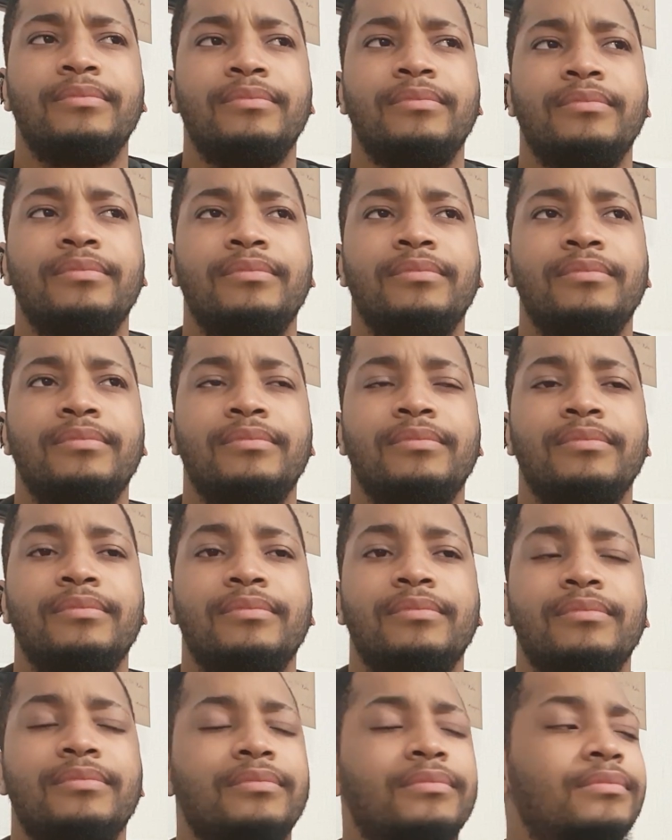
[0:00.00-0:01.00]

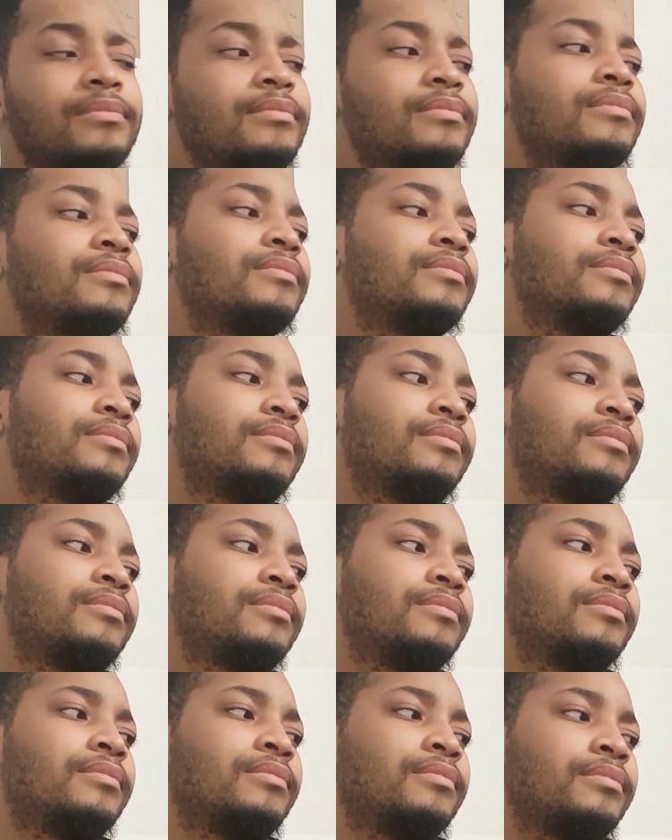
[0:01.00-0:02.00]

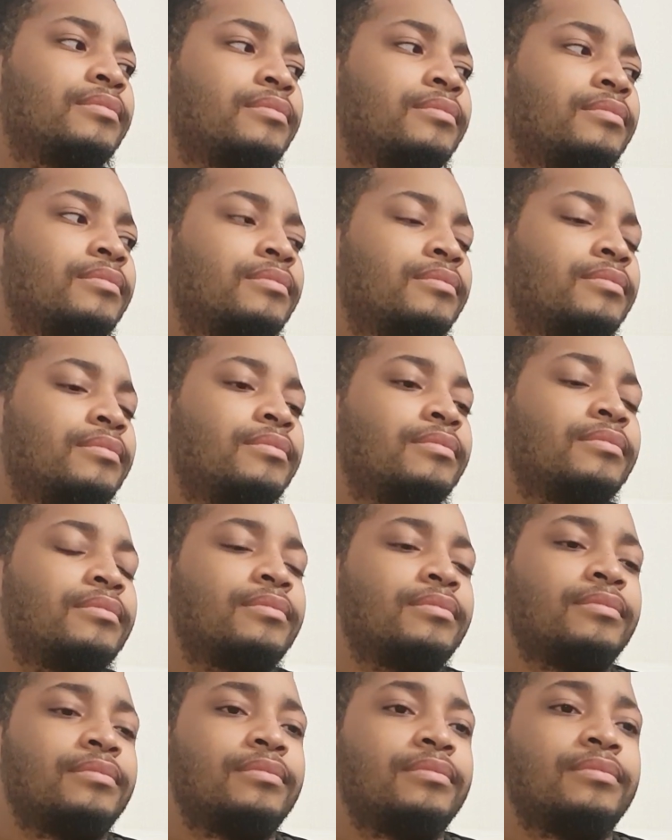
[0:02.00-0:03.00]

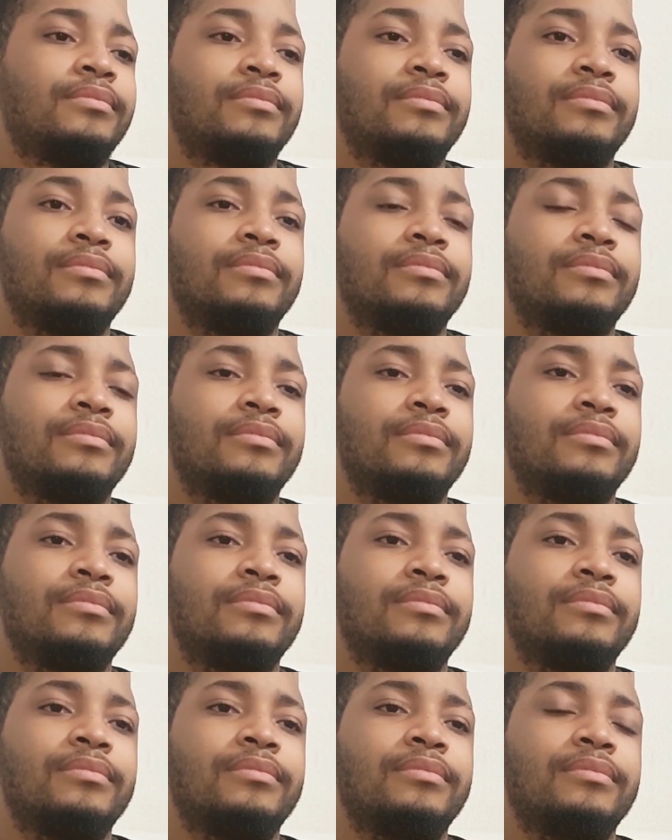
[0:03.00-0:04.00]

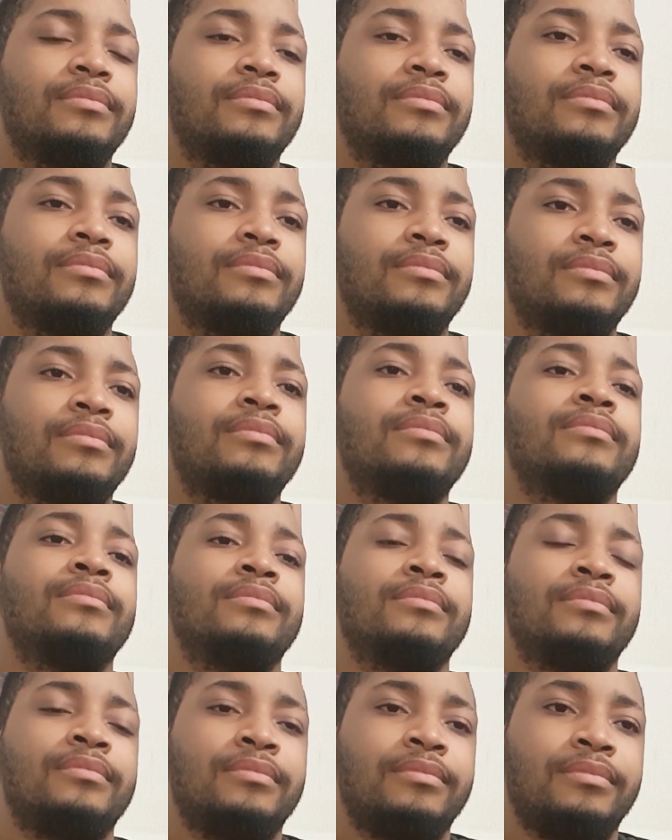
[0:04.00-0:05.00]

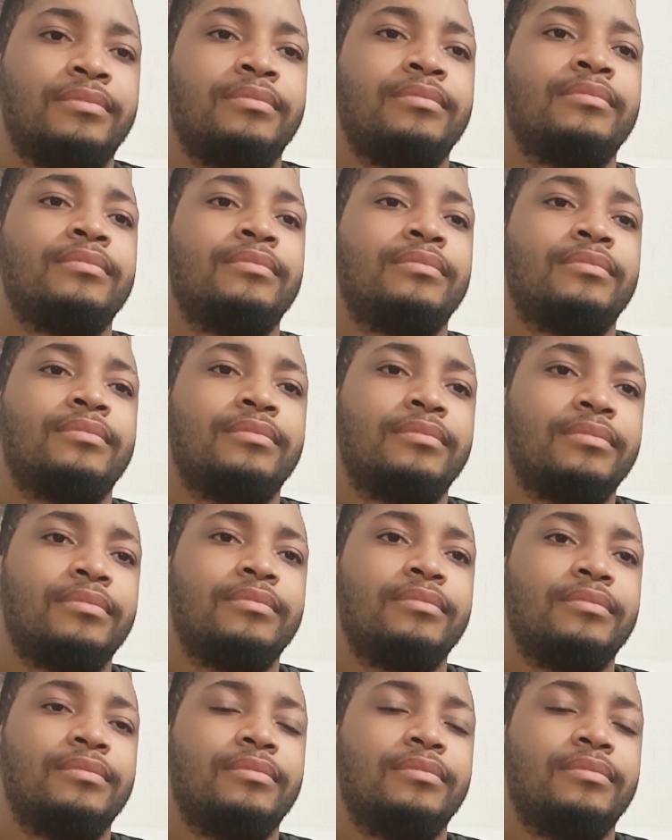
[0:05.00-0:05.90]
This person isn't speaking.